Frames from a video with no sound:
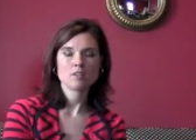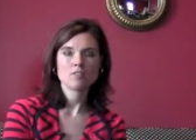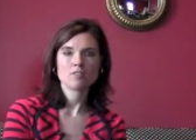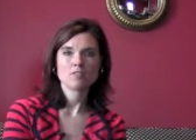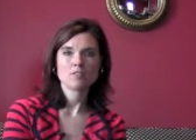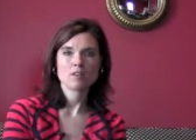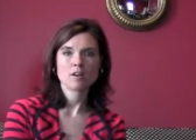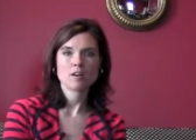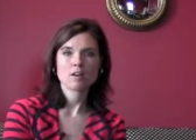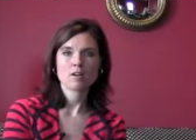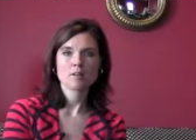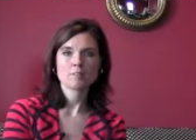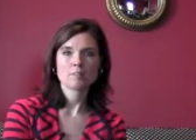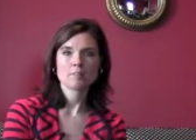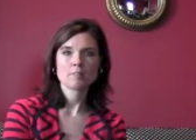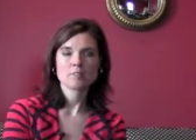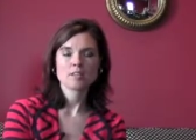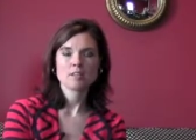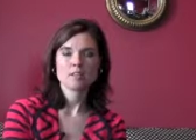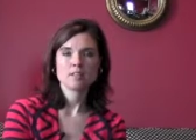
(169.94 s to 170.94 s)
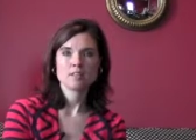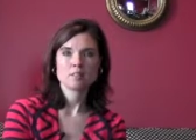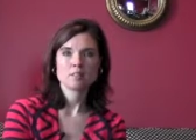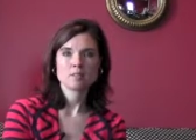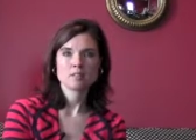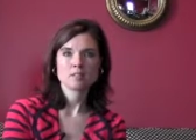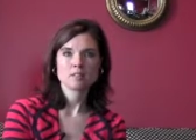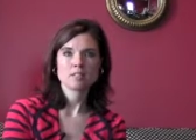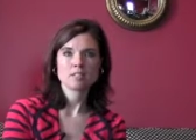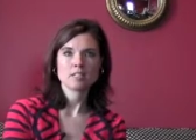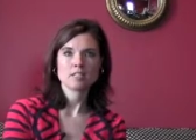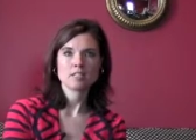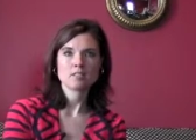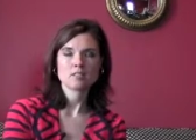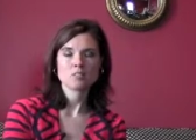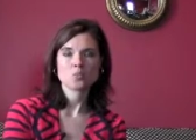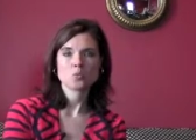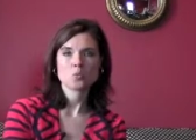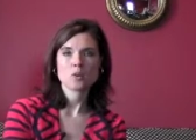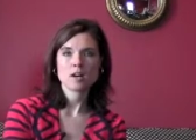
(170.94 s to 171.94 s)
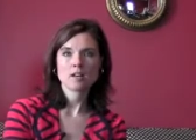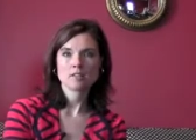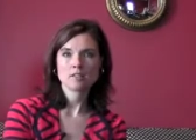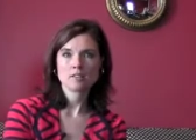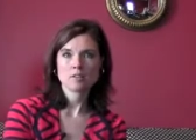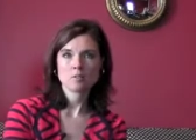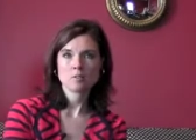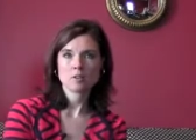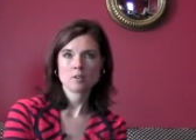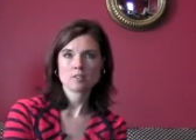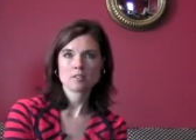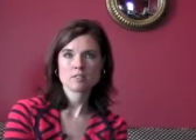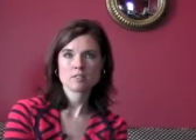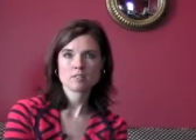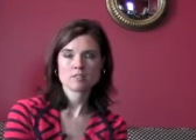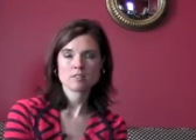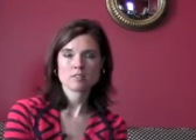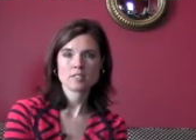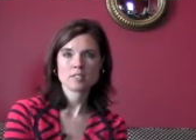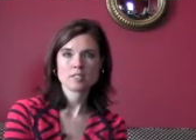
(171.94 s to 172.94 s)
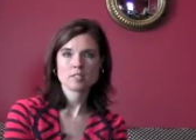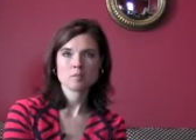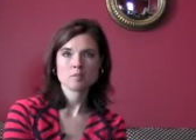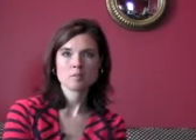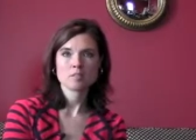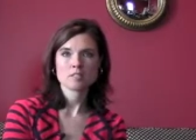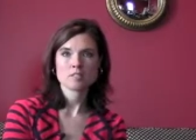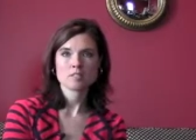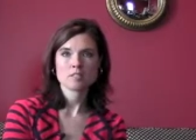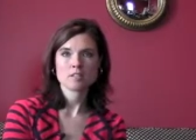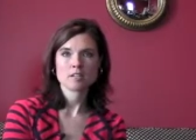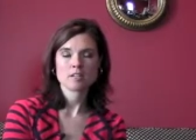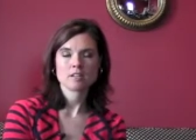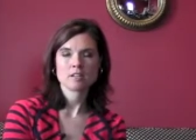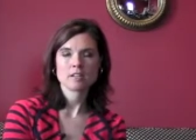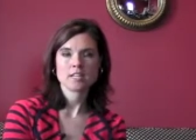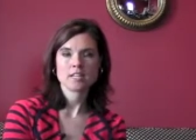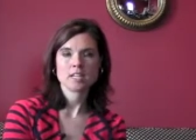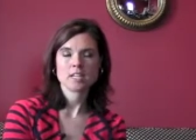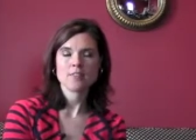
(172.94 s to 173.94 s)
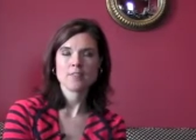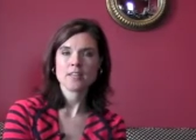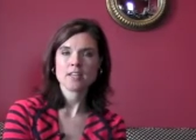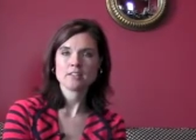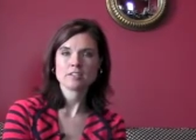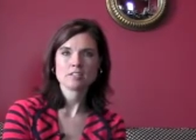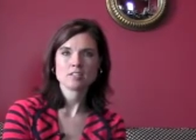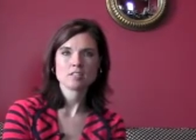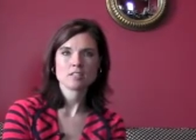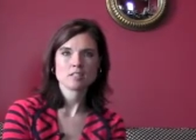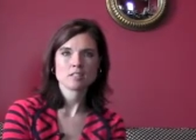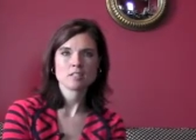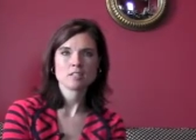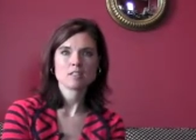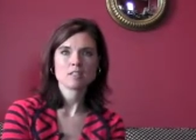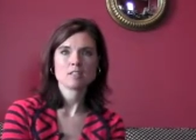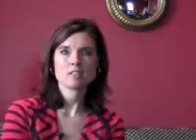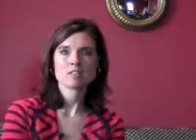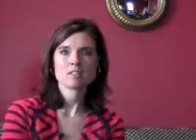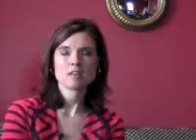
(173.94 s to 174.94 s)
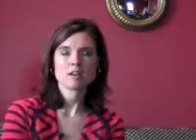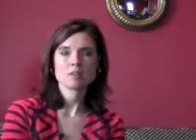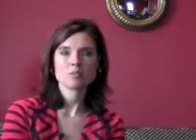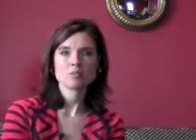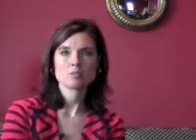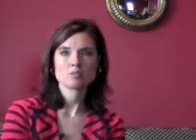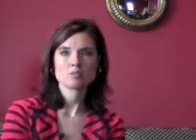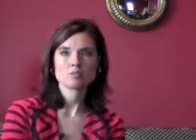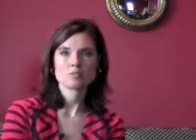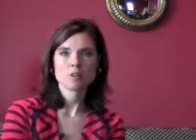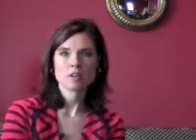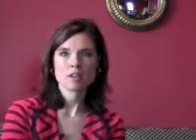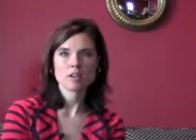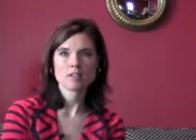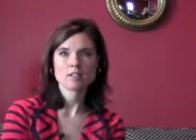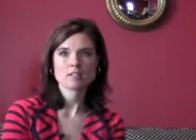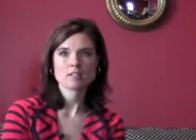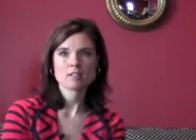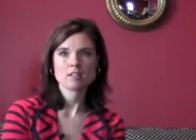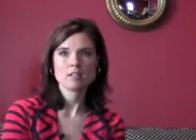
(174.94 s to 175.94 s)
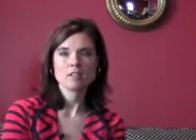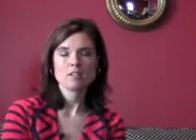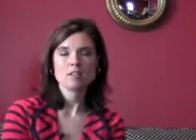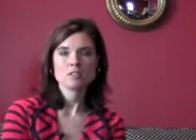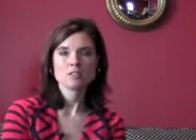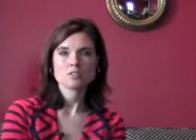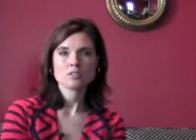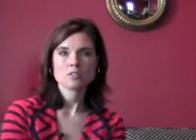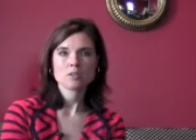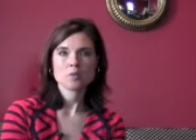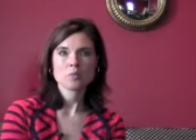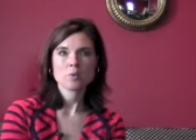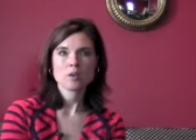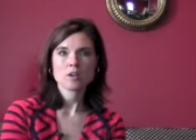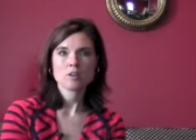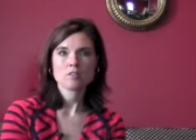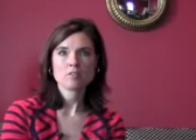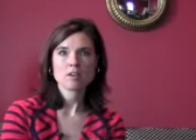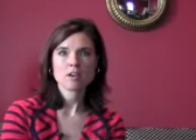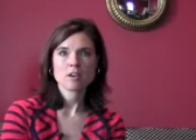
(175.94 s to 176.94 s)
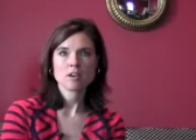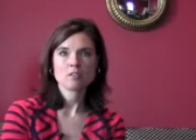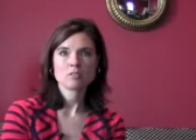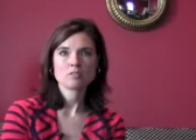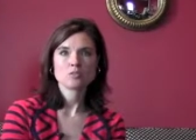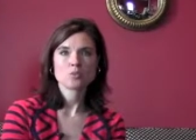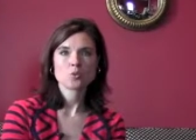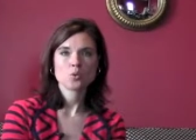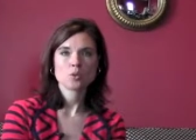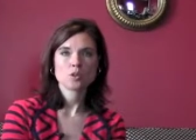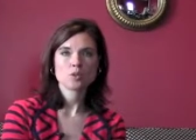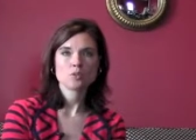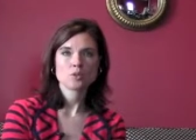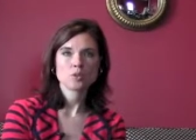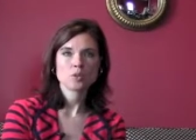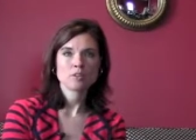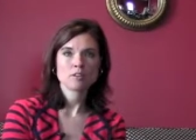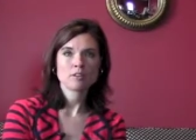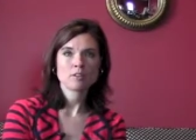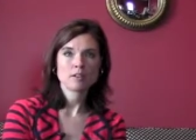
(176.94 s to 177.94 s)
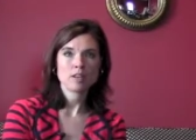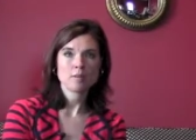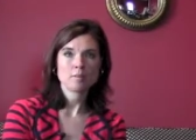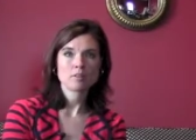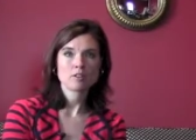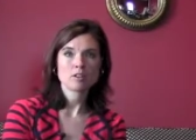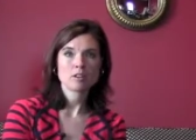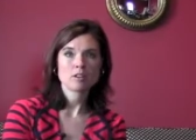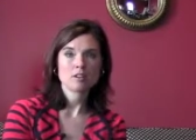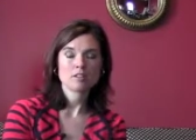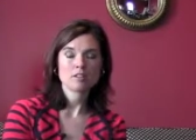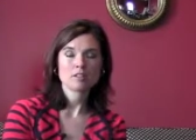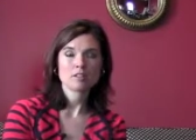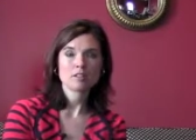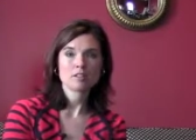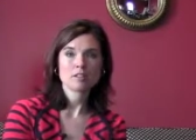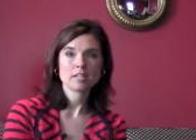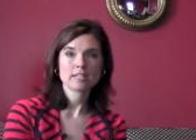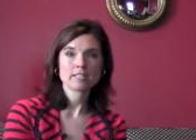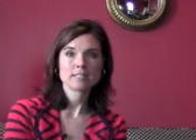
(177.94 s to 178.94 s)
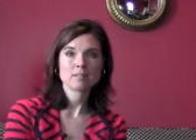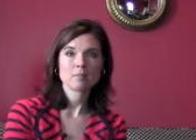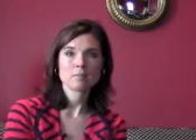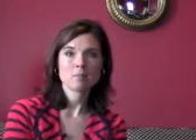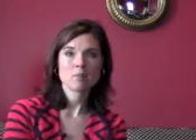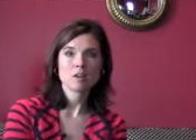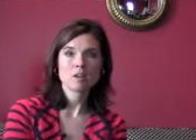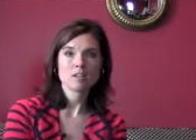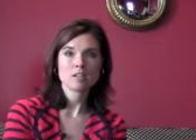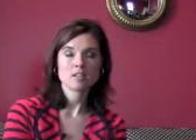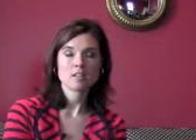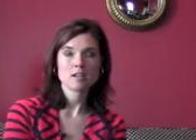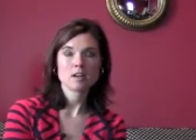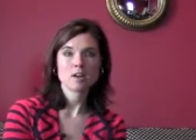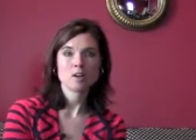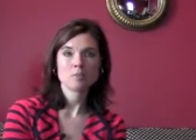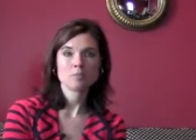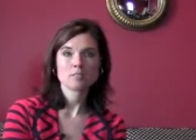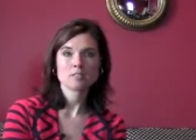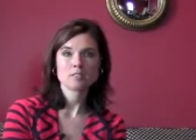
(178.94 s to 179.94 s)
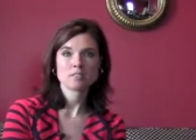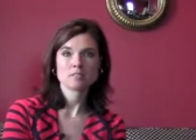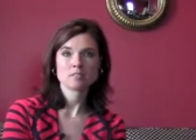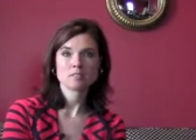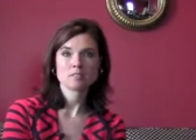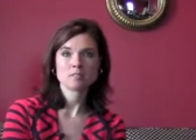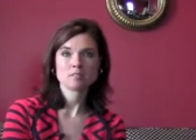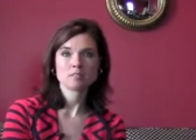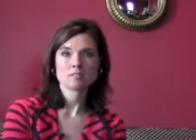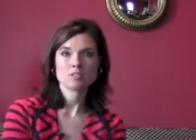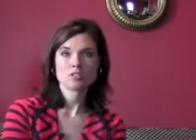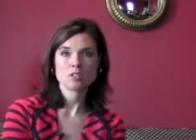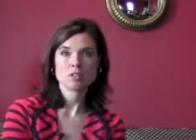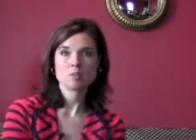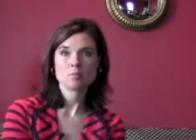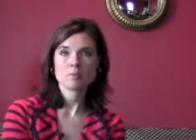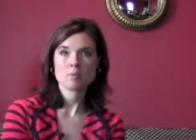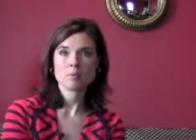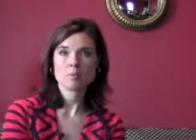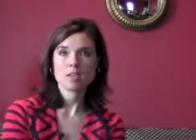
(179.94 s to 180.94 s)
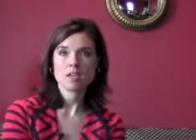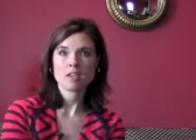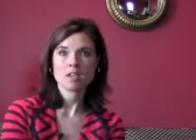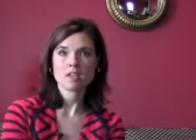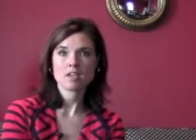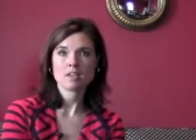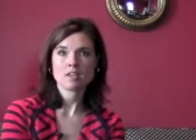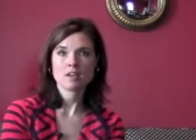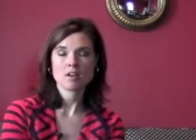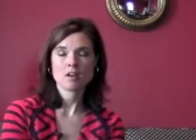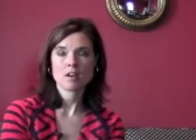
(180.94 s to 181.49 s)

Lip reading: from the Middle East while he was serving in the military, and they just didn't think that was right. So they went around door to door in their neighborhood and collected money to help this gentleman pay